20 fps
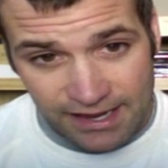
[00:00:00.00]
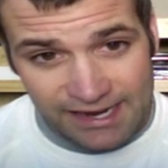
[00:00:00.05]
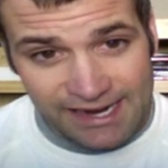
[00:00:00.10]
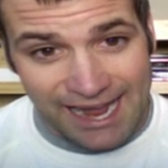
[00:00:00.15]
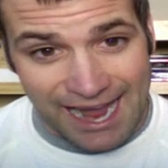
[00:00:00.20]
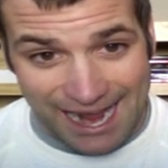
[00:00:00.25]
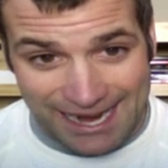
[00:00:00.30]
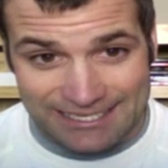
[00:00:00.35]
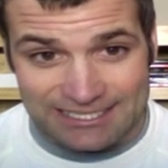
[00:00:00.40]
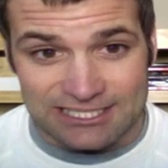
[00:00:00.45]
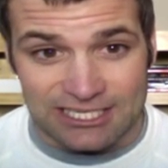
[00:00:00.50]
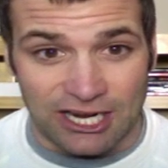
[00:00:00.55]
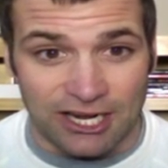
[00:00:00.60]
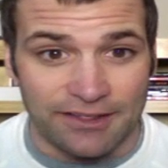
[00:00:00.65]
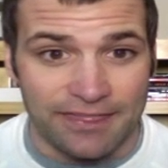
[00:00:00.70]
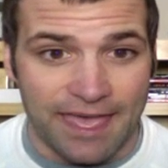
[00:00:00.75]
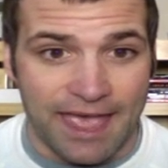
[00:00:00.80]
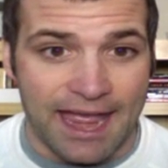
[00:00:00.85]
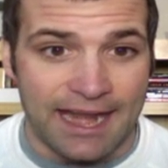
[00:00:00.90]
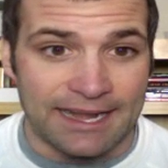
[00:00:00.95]
I saw
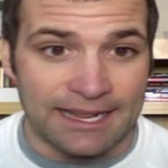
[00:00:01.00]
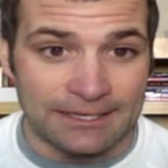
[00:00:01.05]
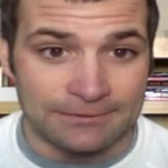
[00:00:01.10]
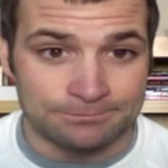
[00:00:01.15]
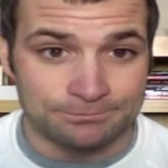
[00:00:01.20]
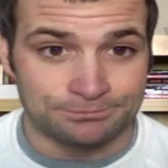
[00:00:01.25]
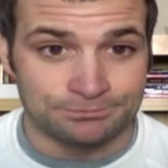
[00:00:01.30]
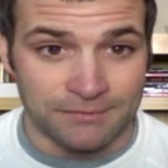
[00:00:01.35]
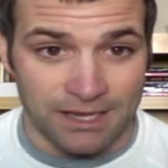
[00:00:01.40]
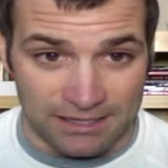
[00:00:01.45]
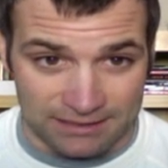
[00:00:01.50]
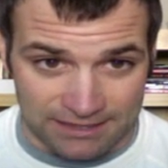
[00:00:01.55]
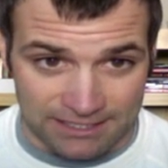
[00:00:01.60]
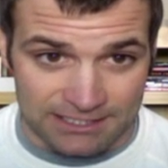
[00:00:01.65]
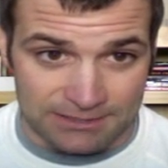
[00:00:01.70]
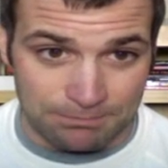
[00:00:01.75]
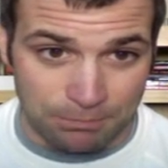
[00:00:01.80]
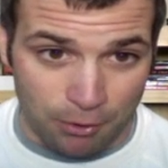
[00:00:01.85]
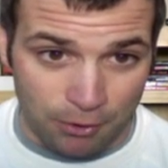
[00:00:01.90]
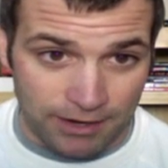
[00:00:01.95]
that at
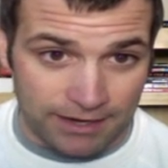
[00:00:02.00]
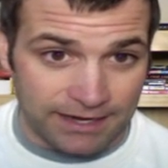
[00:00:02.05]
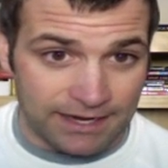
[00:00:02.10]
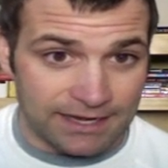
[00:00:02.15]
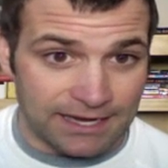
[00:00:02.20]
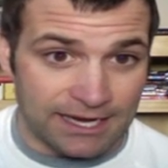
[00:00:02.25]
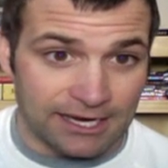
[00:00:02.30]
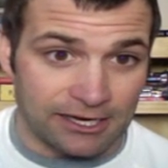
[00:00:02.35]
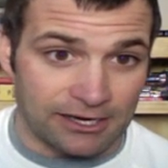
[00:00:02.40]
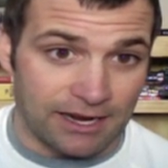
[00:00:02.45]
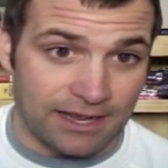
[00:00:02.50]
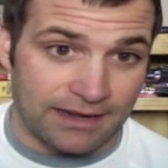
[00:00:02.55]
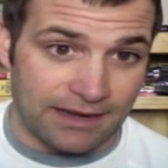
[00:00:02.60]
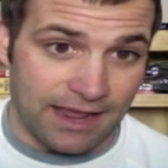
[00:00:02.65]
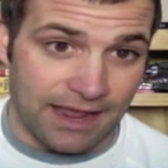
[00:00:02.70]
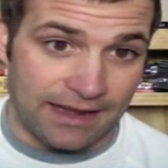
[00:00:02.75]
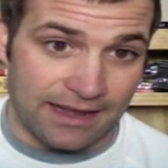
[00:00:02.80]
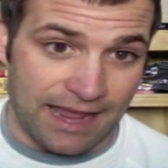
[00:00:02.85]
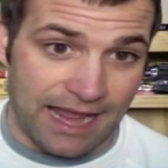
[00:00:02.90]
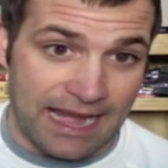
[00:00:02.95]
this point in here
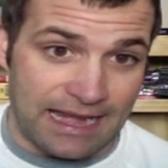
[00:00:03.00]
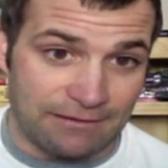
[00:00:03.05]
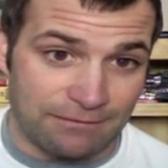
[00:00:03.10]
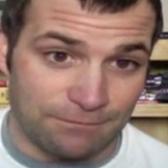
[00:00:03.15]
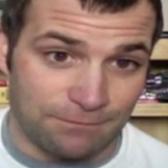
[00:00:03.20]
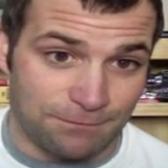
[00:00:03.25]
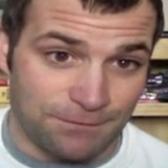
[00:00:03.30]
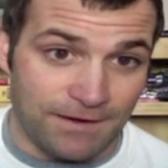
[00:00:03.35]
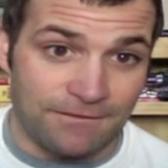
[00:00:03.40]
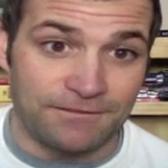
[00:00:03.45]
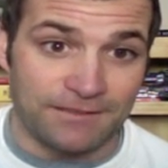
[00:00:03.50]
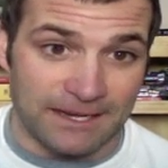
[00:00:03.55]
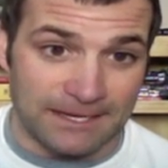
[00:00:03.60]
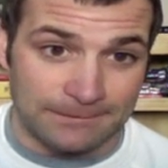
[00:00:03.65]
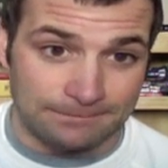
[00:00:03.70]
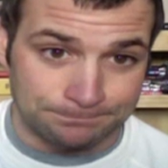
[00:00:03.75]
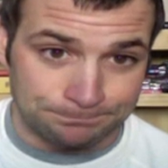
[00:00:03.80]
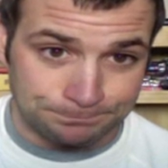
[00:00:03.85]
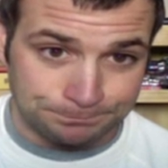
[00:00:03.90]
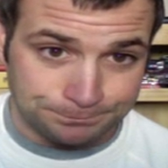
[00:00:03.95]
at
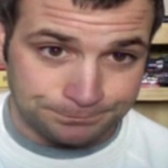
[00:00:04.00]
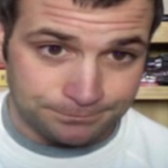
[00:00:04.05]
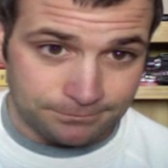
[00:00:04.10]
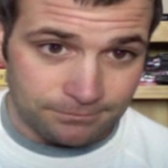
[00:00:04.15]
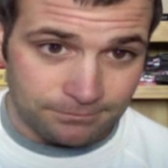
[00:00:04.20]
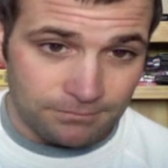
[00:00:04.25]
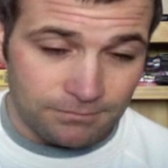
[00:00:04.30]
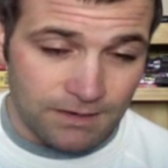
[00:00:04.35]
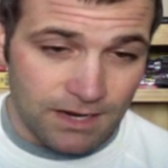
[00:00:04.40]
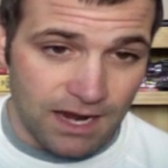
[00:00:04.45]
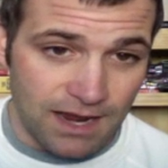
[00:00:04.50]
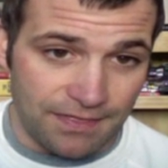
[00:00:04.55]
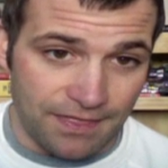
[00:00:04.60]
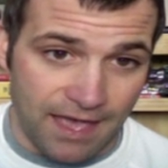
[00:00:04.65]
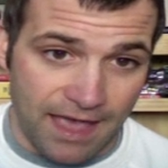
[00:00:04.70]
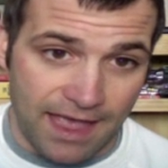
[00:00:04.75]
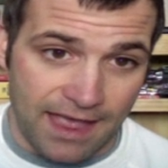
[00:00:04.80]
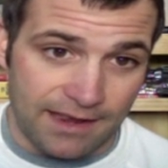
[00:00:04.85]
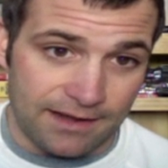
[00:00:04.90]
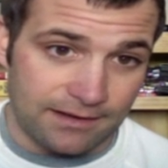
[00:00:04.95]
850, and
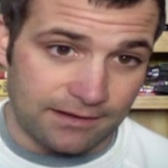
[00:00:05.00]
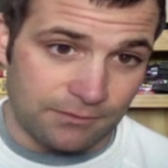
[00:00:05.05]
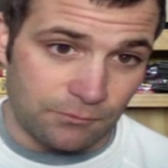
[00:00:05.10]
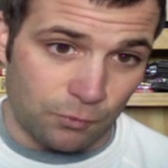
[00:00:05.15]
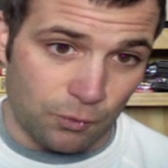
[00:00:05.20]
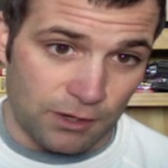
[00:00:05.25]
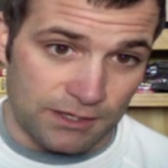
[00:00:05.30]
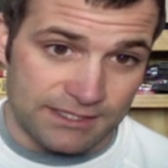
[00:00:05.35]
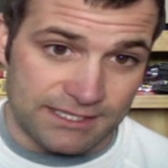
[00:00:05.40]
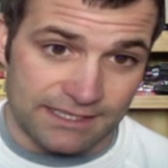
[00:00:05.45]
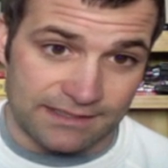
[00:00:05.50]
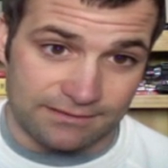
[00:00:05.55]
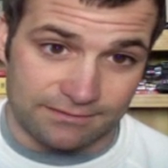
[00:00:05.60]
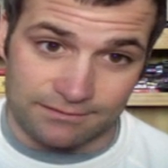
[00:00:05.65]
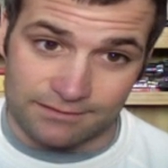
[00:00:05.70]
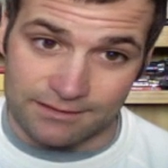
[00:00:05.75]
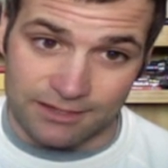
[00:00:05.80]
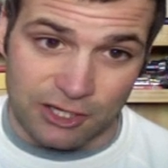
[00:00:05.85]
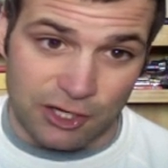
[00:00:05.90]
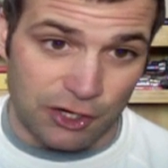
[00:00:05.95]
then once it
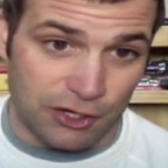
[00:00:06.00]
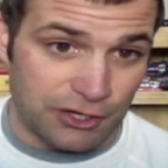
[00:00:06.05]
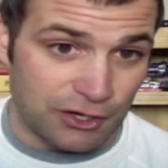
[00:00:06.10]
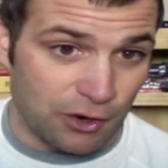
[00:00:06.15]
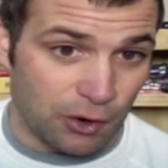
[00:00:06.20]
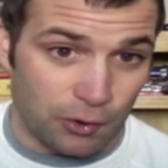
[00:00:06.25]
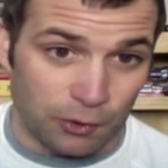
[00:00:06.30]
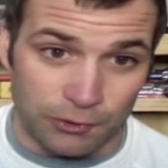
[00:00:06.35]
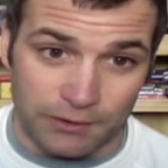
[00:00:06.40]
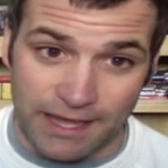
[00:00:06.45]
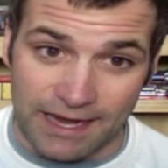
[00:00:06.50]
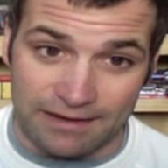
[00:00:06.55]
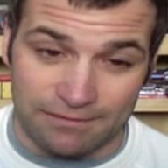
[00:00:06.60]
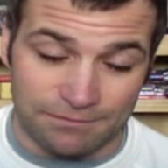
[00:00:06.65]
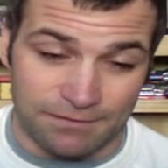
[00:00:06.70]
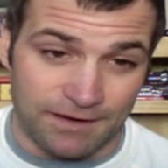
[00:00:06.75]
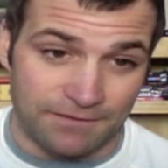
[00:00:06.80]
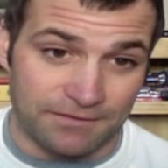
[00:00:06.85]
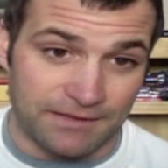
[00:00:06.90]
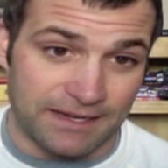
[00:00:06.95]
couldn't hold
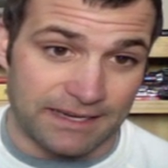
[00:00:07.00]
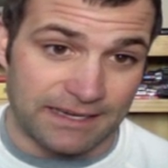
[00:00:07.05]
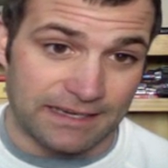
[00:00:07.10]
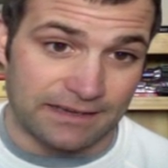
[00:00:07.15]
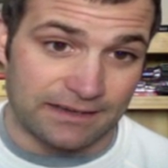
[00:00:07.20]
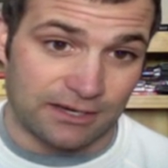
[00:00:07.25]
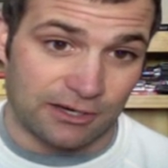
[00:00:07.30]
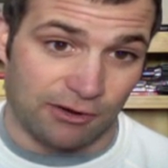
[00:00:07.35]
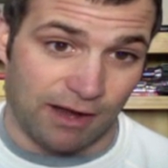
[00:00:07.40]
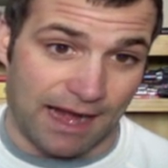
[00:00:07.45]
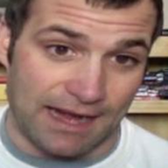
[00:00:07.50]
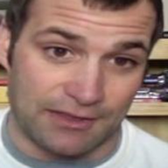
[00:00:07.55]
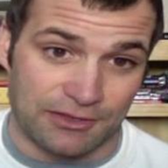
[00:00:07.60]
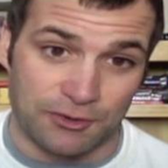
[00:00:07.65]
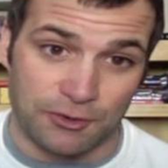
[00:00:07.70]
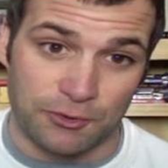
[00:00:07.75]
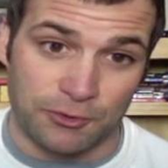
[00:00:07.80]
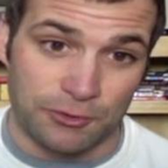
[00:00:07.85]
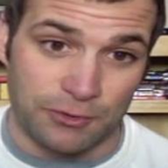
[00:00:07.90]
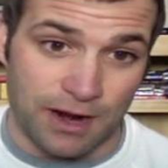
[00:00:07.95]
850, cracked
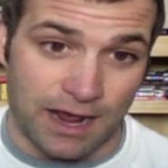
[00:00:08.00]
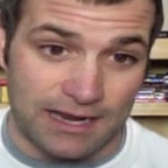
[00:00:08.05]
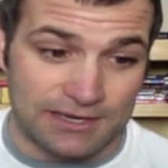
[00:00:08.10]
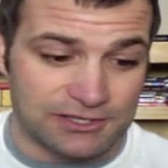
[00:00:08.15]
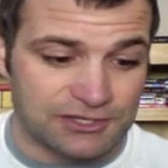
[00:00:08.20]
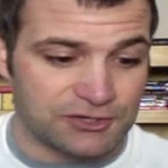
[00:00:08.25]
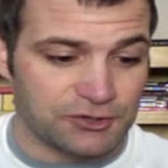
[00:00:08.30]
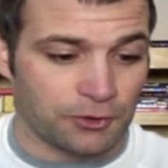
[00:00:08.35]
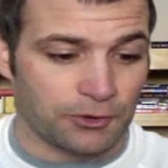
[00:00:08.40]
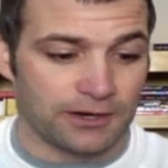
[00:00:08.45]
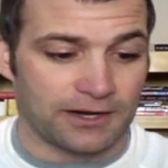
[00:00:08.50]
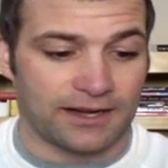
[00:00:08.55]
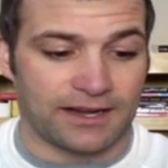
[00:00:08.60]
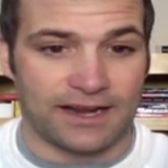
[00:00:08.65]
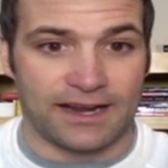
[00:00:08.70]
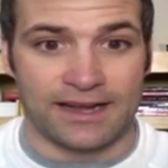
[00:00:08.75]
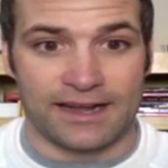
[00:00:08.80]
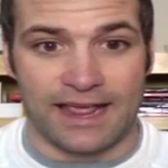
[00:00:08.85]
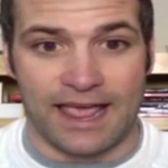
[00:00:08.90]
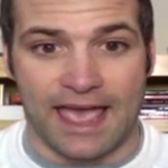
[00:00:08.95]
through, I shorted
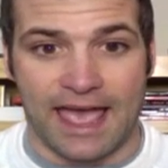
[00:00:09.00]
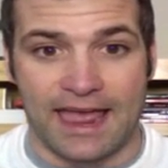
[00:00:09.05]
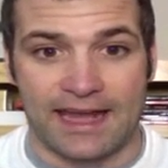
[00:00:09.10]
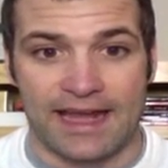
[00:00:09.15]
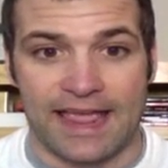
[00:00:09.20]
it at